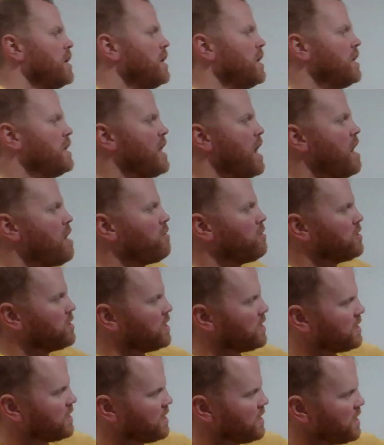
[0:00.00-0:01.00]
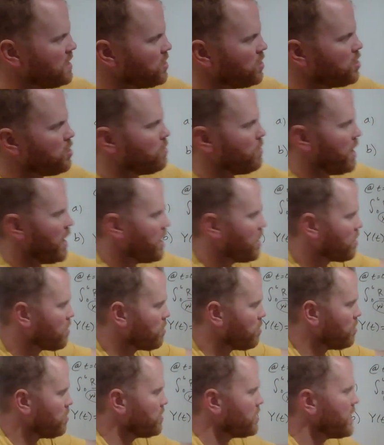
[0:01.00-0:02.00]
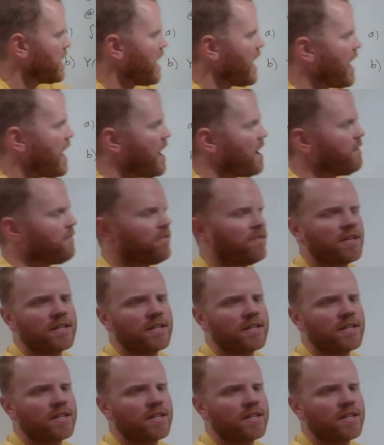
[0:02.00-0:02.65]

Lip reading: Now, since these two integrals have the